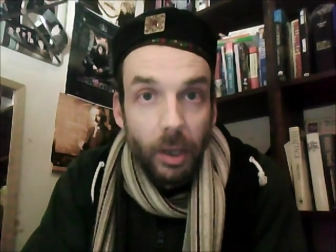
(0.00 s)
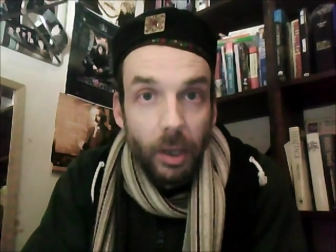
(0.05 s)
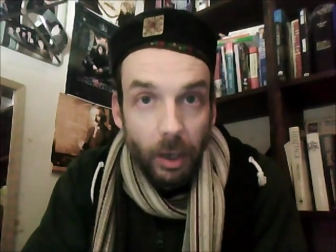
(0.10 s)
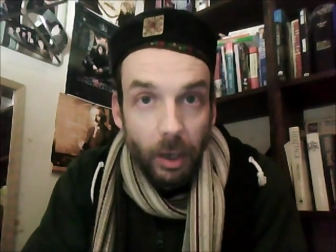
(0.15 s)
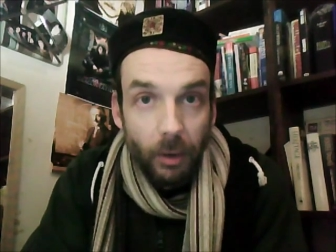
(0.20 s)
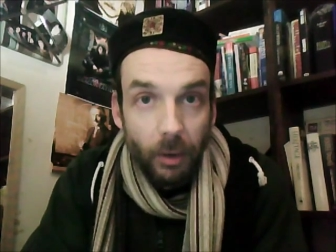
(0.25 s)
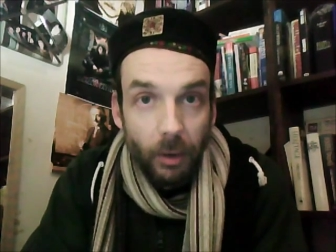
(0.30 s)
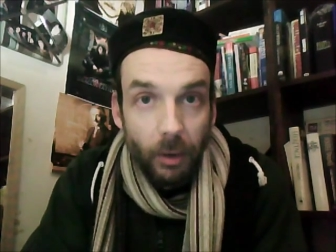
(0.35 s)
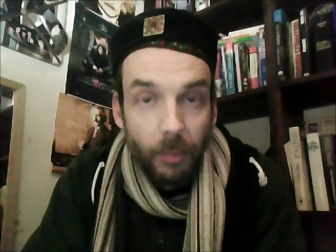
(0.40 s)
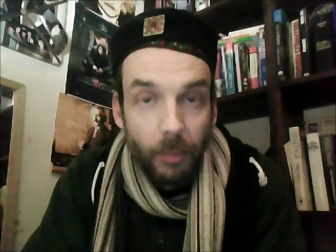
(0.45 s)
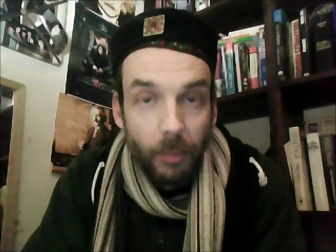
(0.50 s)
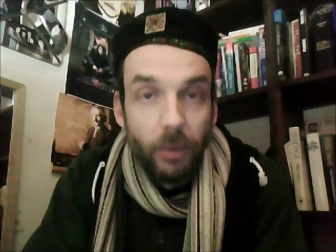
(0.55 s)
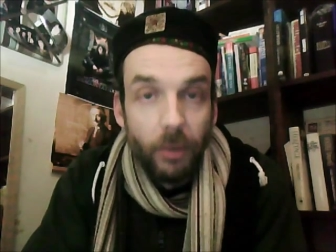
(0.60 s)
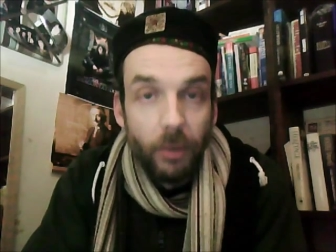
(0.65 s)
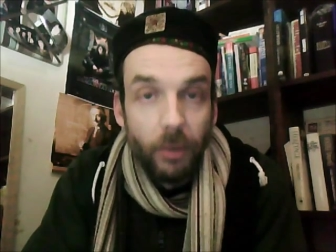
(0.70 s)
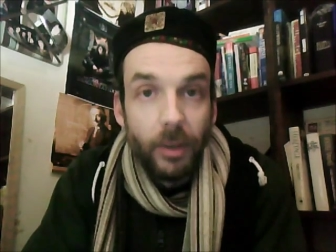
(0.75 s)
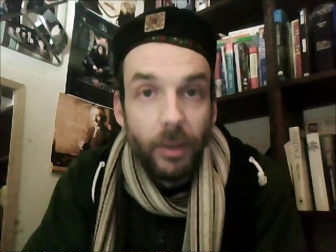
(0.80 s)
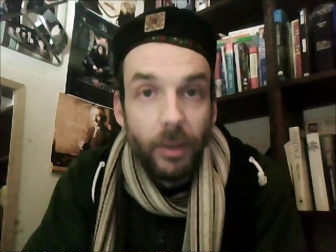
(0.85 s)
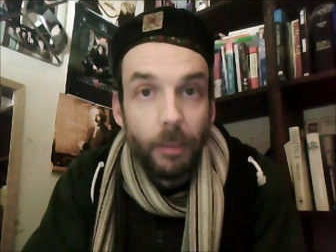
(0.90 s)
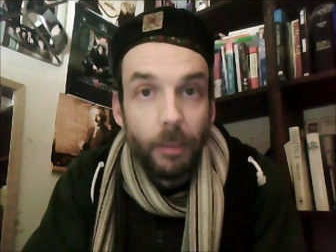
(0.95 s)
era
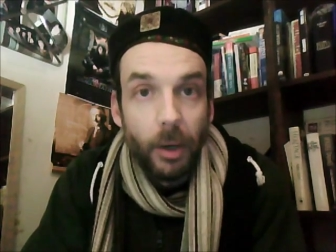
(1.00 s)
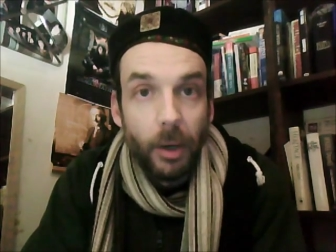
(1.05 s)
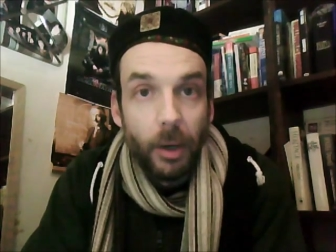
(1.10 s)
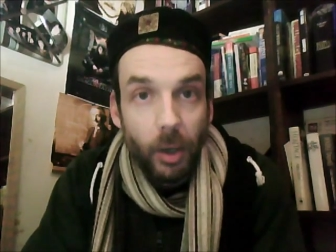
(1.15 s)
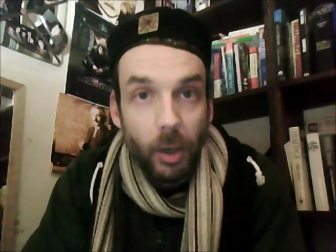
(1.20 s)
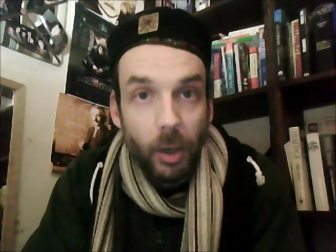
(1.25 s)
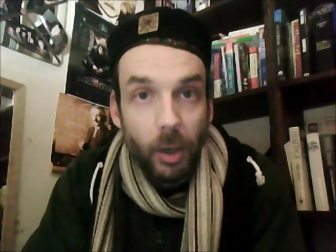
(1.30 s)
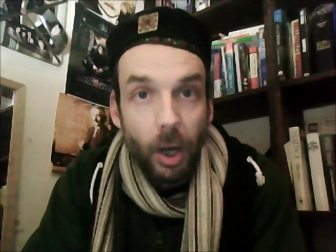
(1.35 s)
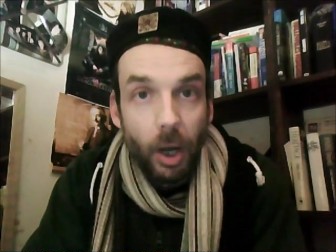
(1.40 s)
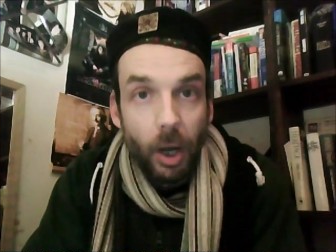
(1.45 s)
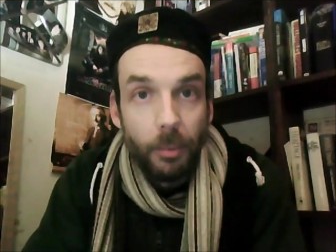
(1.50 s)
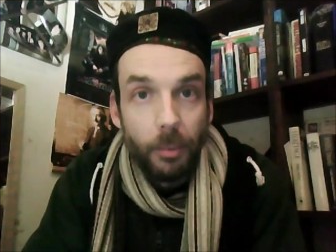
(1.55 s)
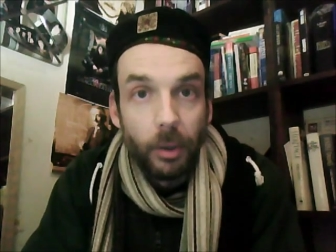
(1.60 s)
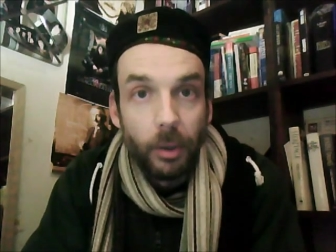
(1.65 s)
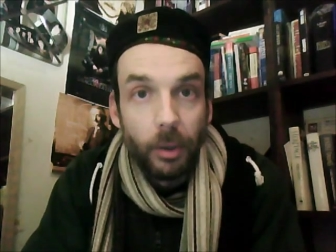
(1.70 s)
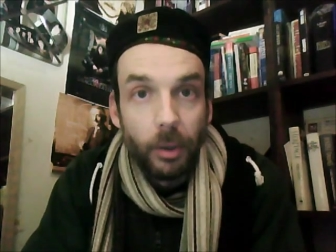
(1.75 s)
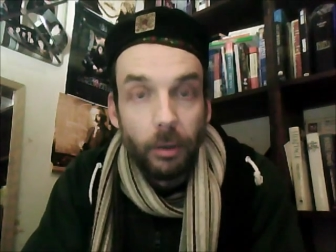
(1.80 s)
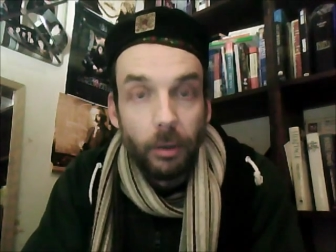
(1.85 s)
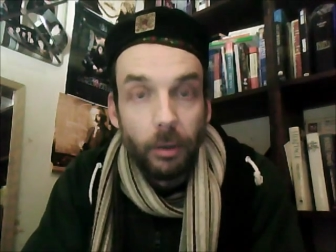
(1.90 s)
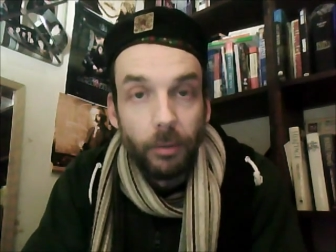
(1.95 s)
movie about a cop
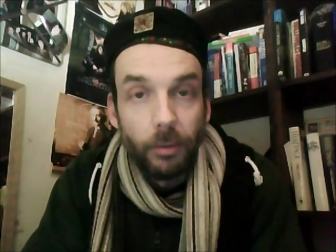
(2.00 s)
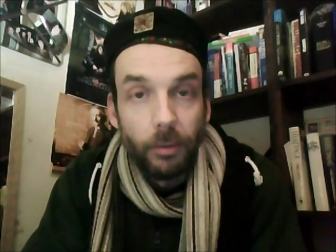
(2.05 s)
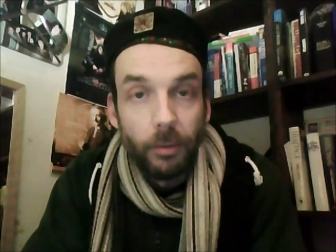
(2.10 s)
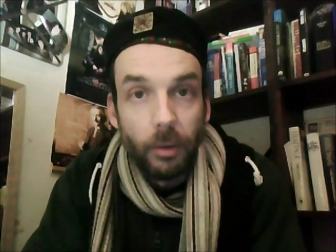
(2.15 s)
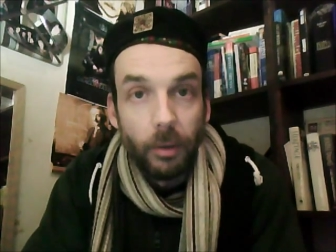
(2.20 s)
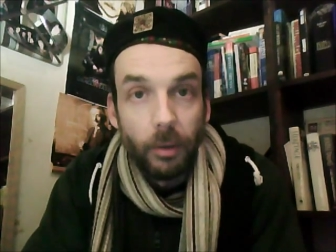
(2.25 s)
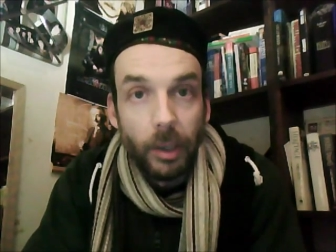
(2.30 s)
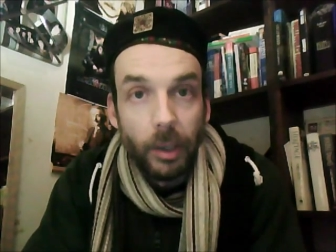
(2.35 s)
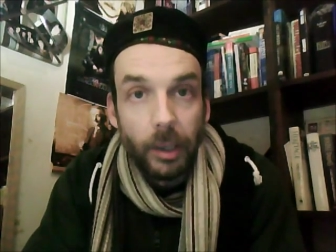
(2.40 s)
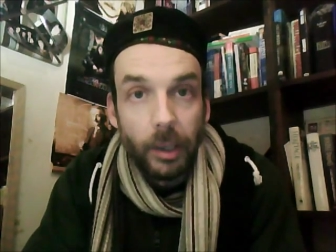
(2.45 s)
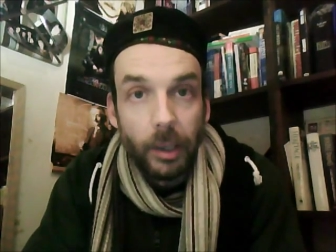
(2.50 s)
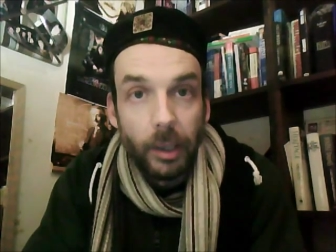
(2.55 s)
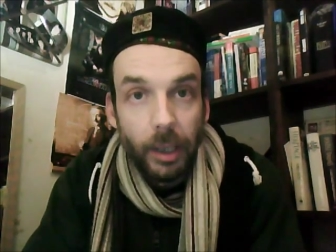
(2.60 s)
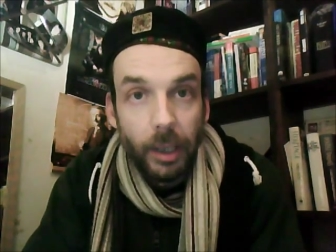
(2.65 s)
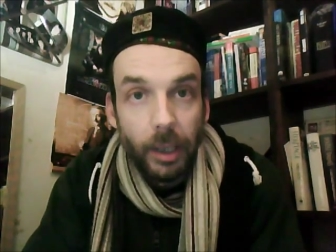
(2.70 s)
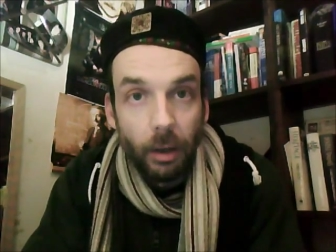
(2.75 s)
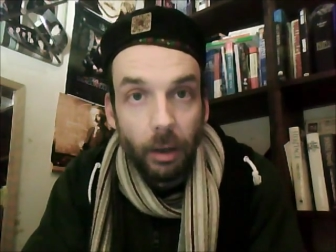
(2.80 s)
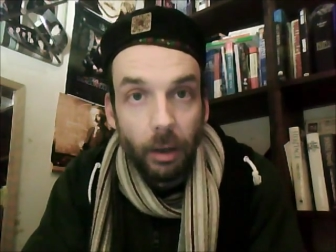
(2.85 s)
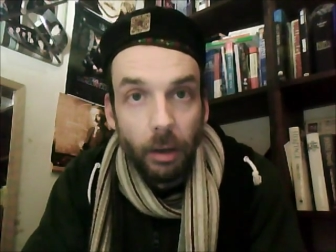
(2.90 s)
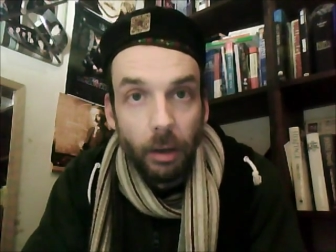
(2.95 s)
looking for a, a
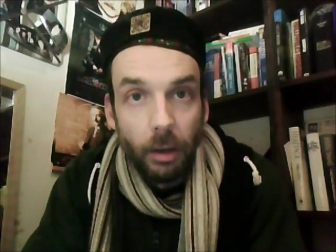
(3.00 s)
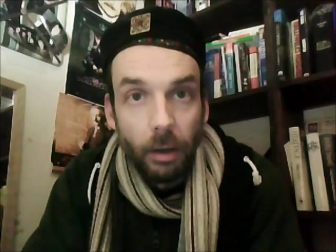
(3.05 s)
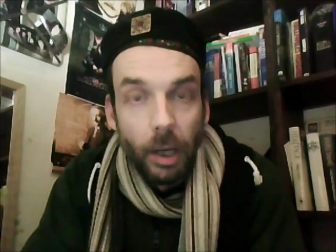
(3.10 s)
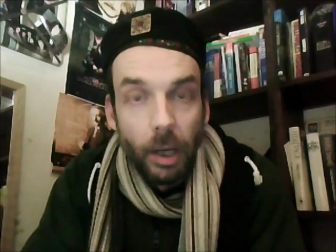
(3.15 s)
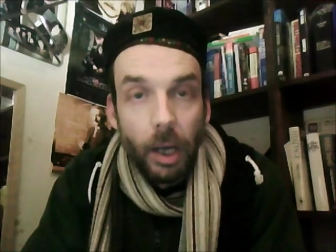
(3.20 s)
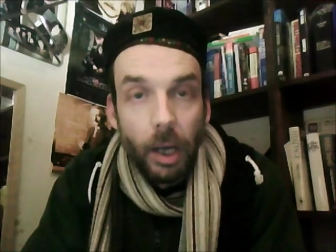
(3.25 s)
killer